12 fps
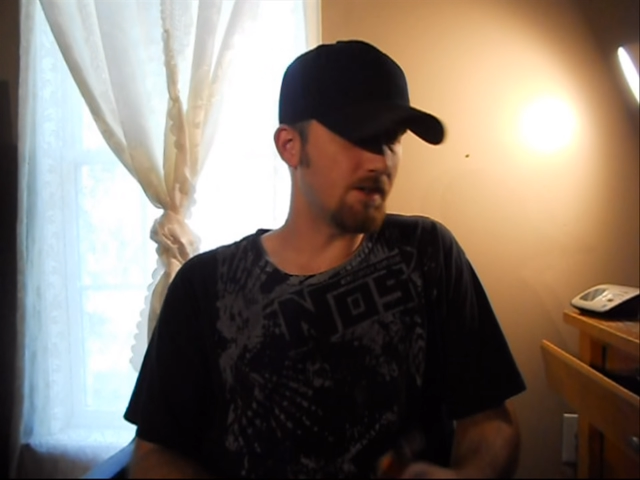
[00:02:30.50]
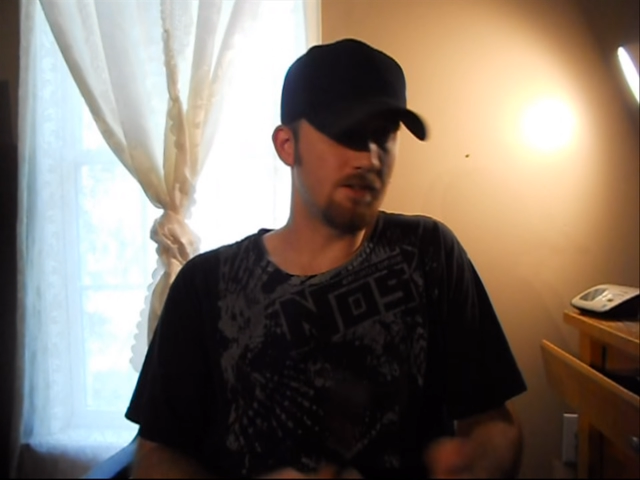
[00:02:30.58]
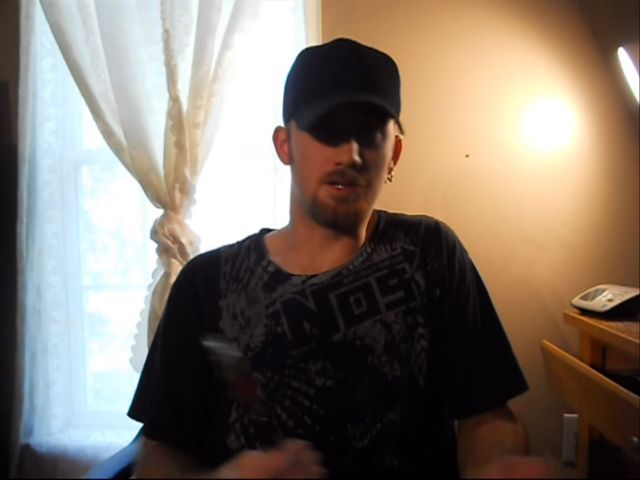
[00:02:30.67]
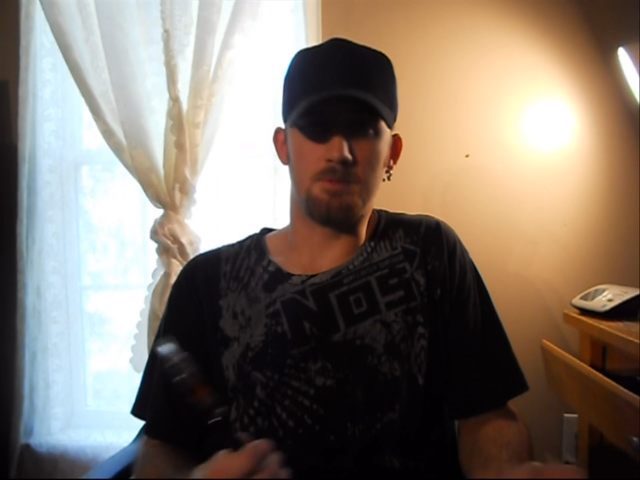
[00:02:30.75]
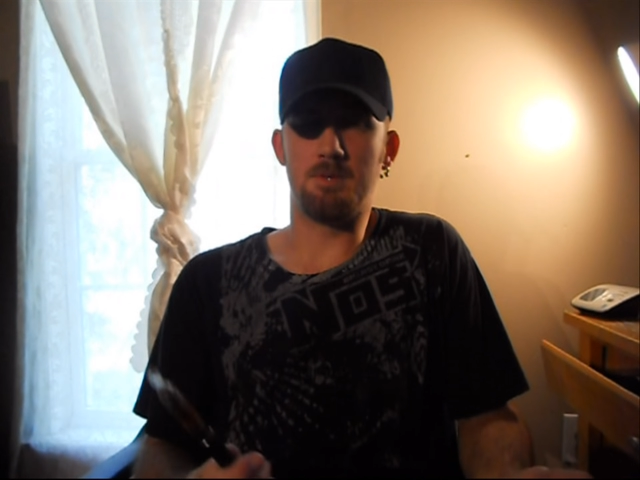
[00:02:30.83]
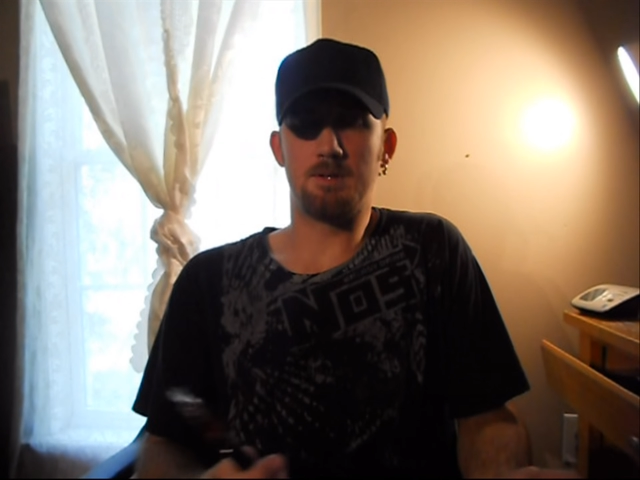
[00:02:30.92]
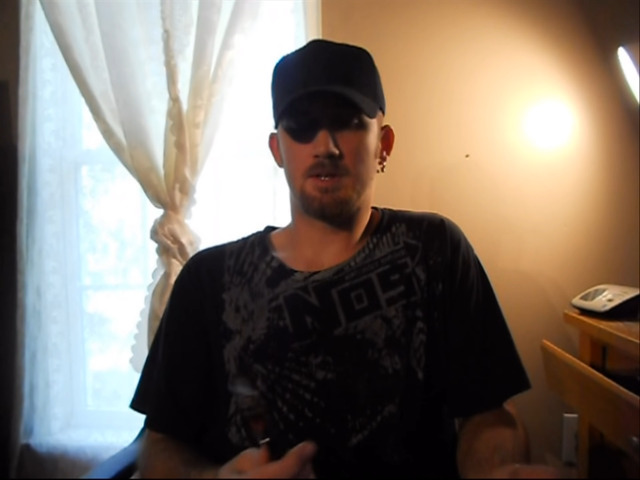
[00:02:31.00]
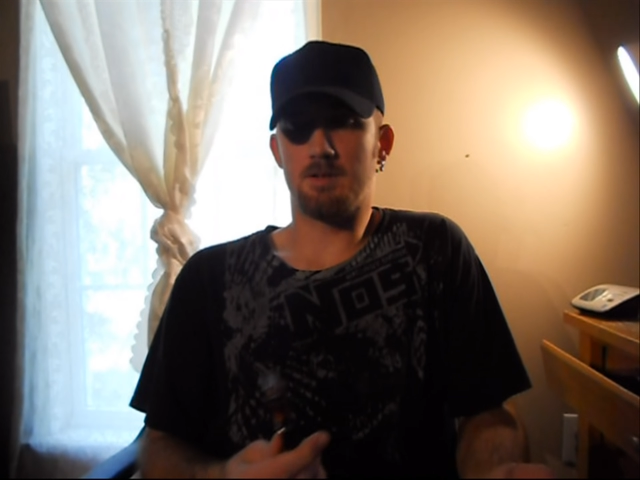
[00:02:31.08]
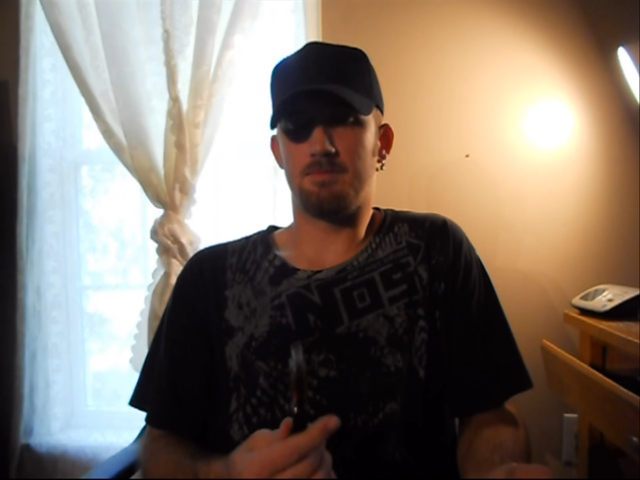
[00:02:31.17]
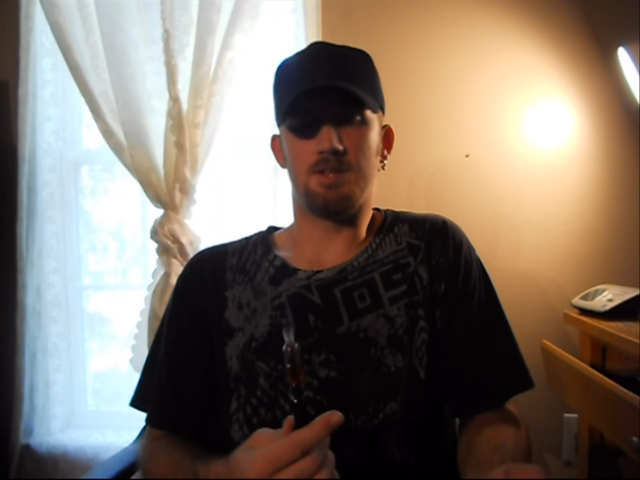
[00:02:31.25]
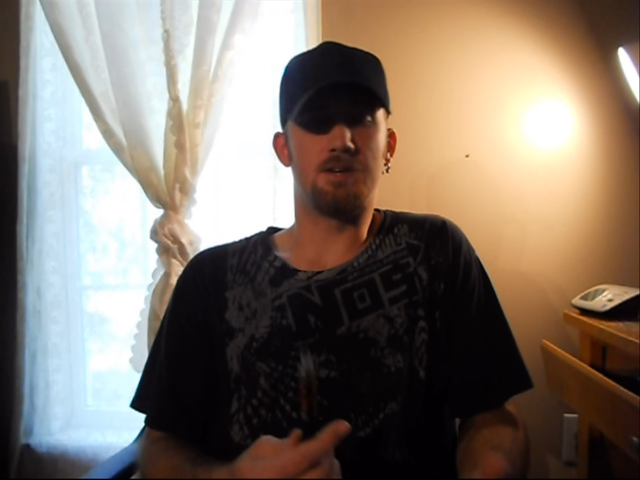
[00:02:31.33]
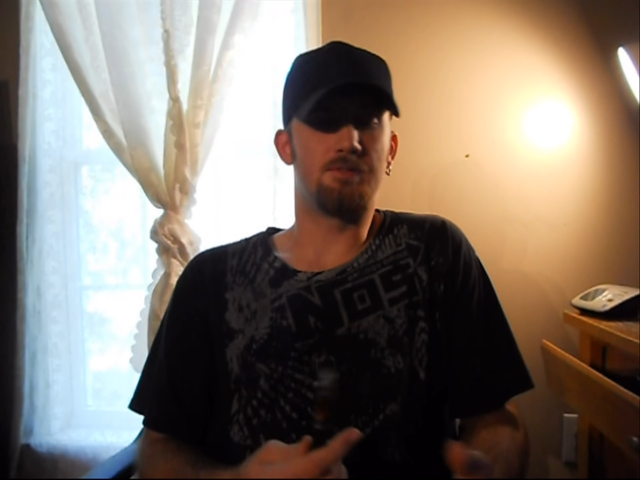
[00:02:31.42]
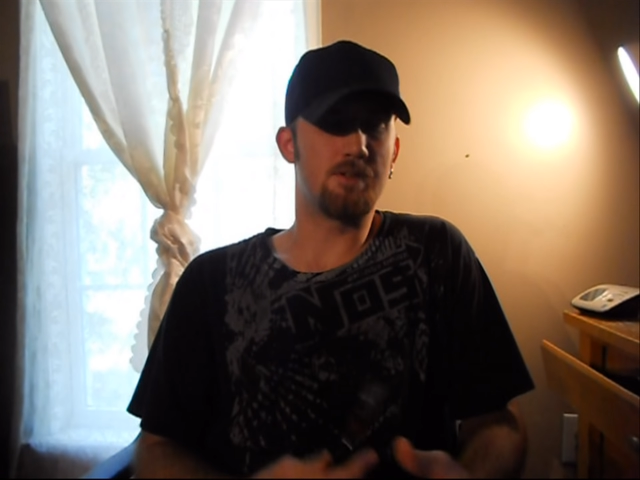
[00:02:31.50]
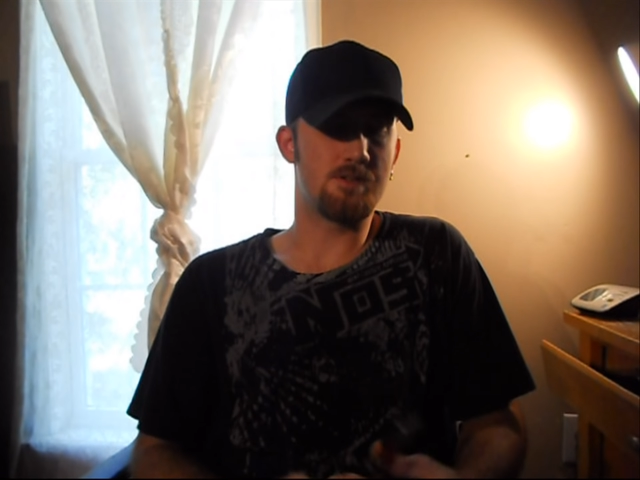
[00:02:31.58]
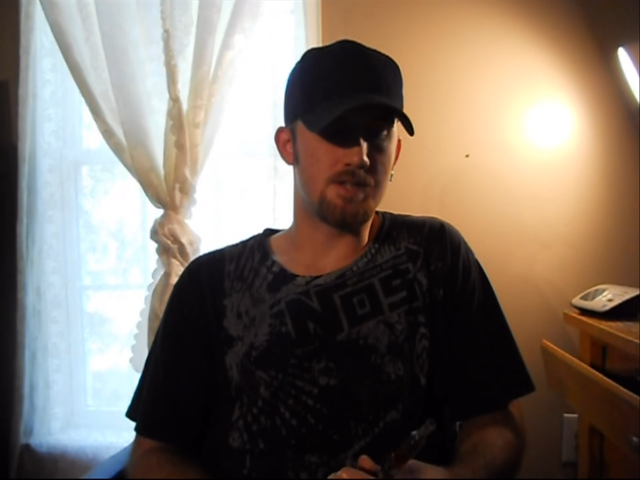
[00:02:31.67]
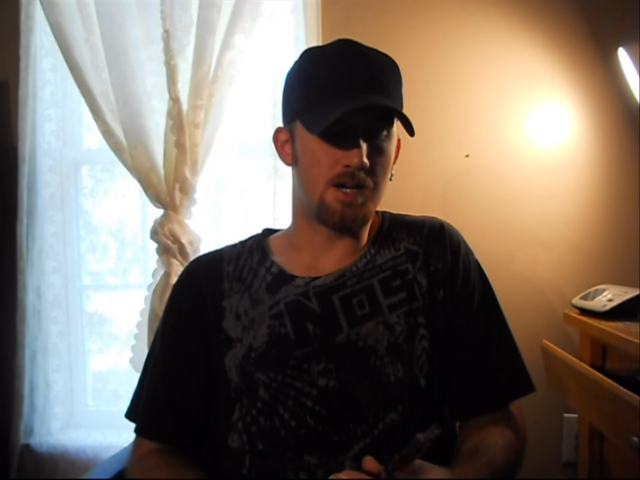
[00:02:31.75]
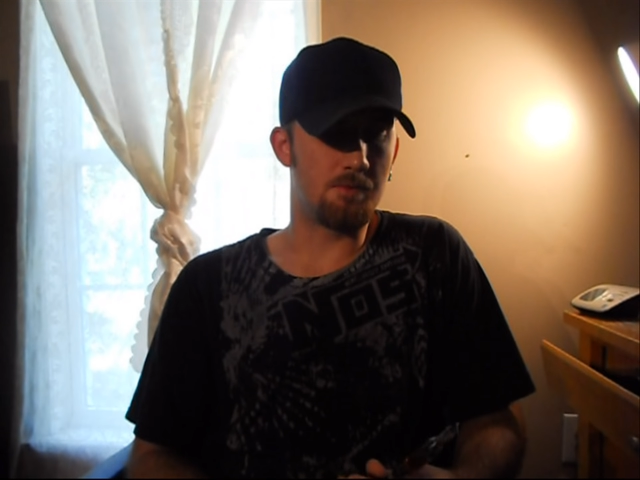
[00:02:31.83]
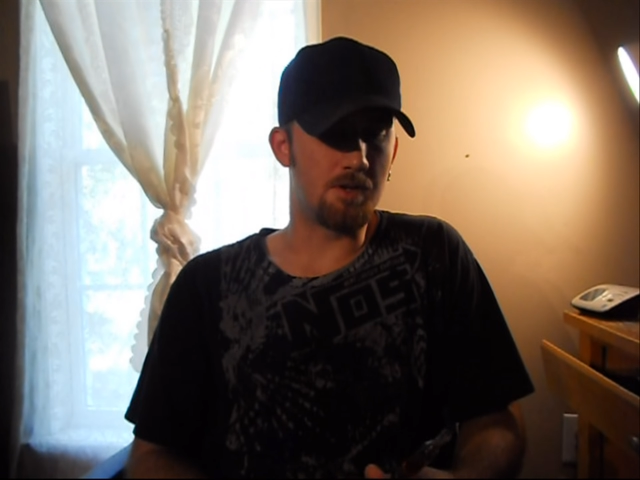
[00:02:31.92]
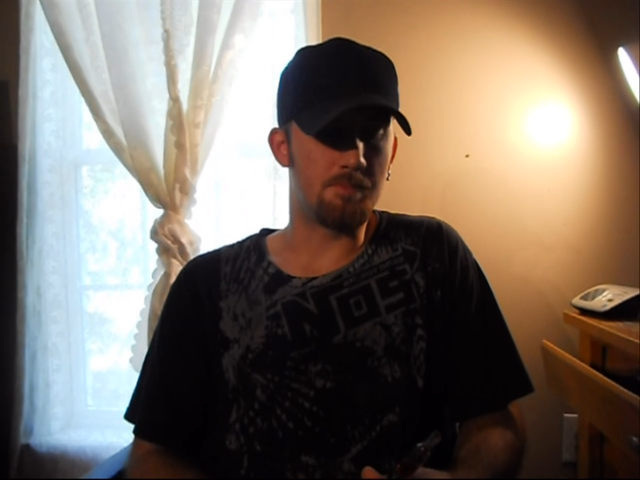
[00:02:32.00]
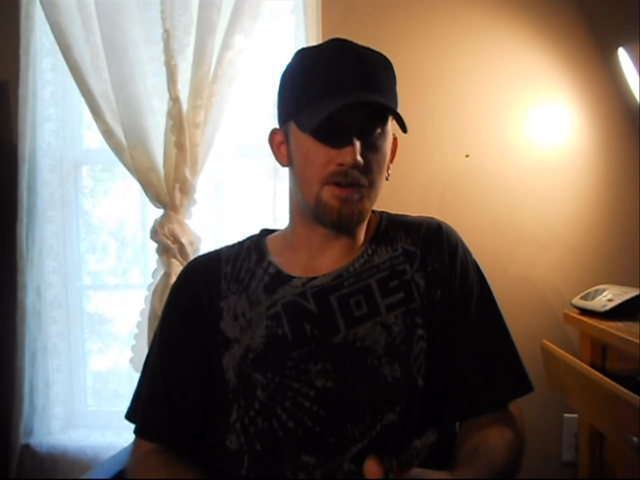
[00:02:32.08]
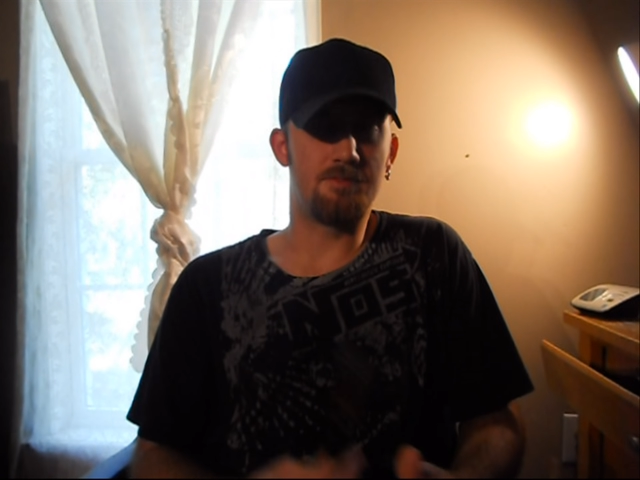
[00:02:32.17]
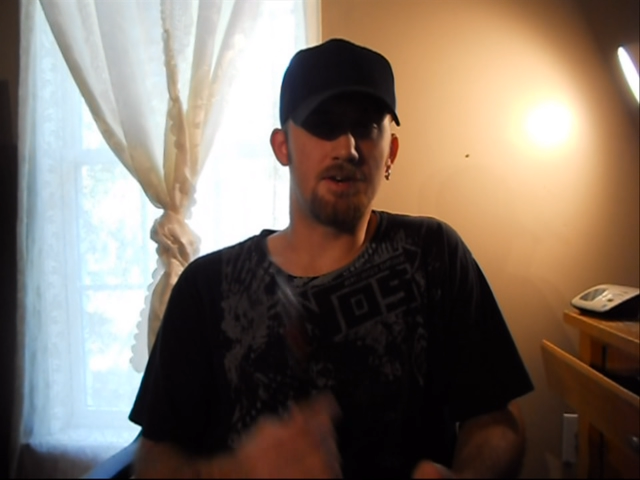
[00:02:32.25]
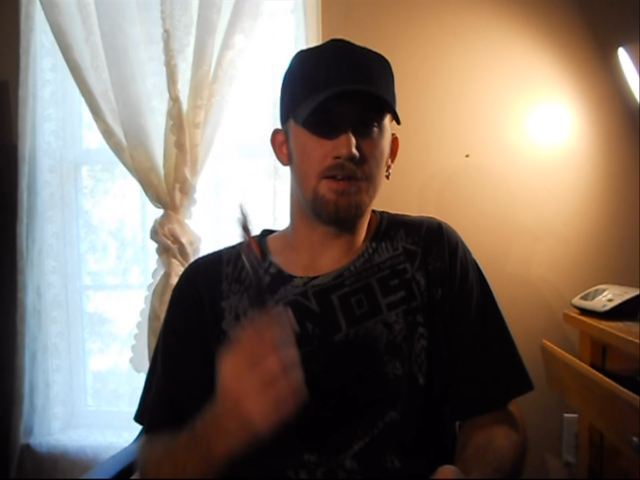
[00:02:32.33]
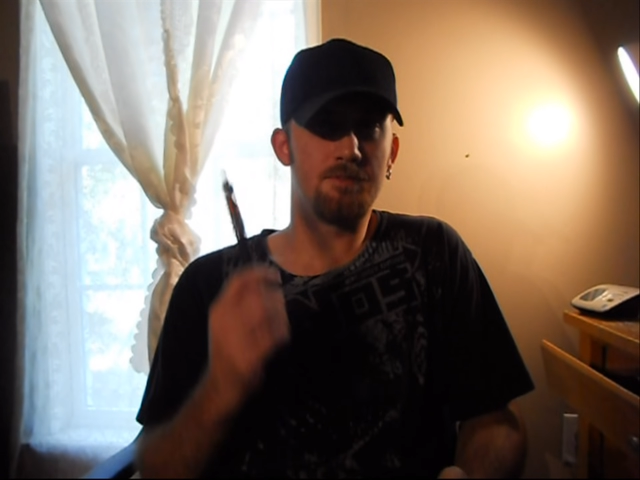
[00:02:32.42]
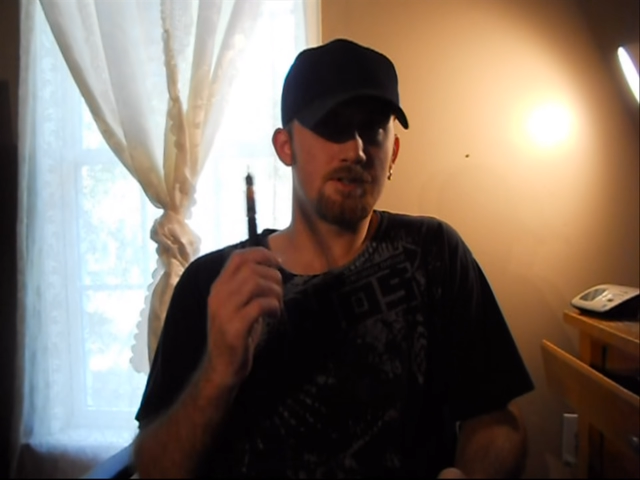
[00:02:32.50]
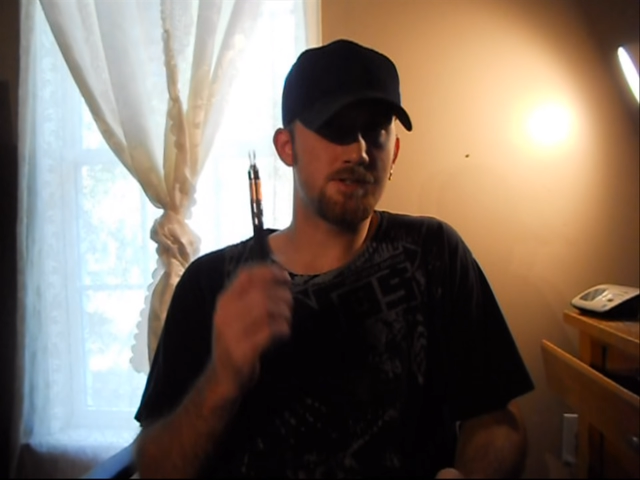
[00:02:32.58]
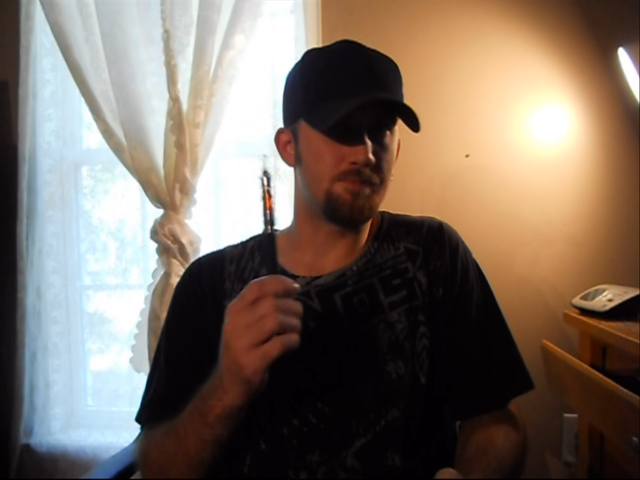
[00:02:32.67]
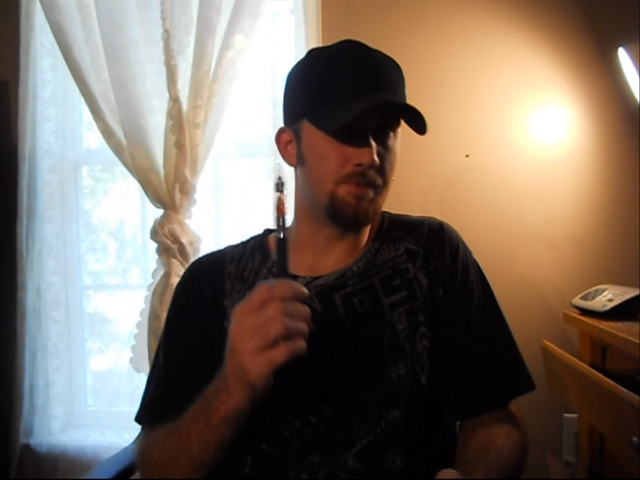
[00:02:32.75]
you know, bubblegum flavoring's not one of my favorites,